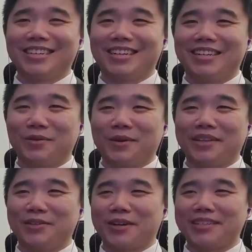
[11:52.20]
Oh, the way they're
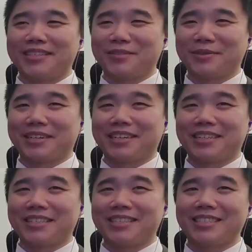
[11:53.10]
dressed is
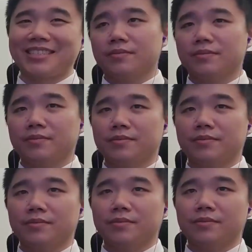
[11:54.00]
ridiculous.
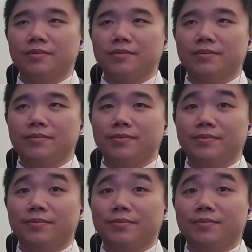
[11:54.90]
Hello, tres
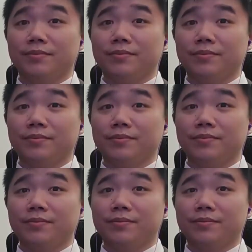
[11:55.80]
tiquetas por
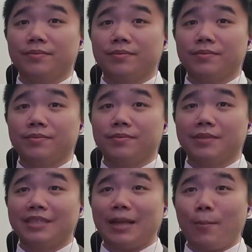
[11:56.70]
San Francisco.
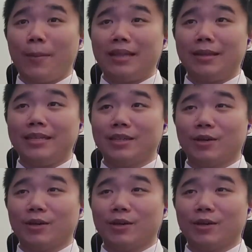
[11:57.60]
San Francisco.